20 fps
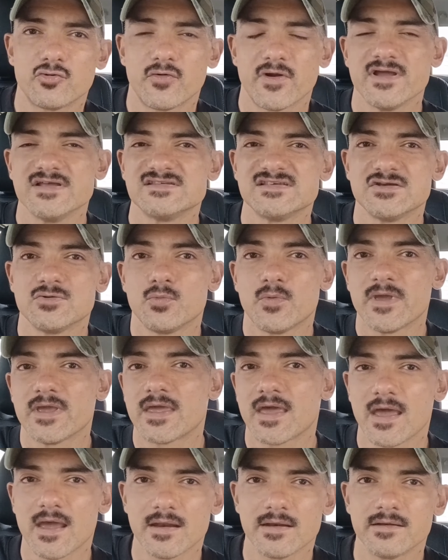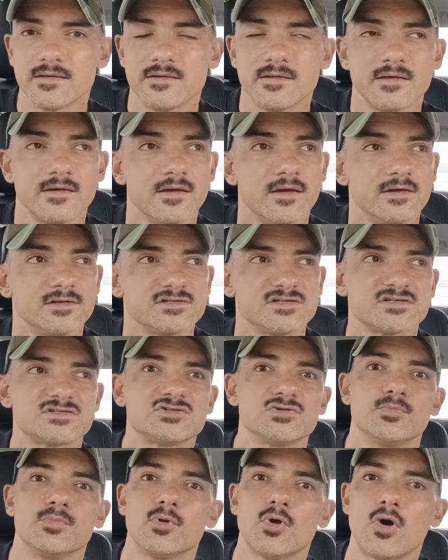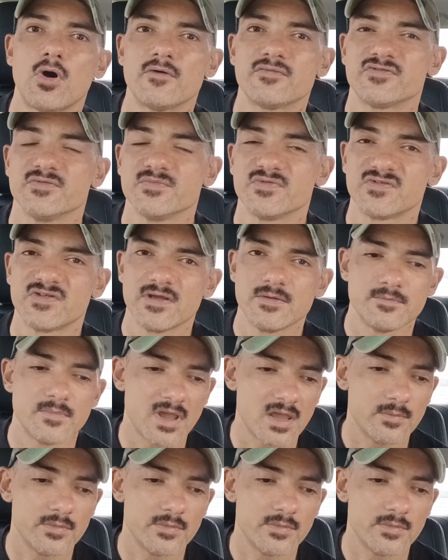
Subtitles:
crazy weekend just to blow off some steam.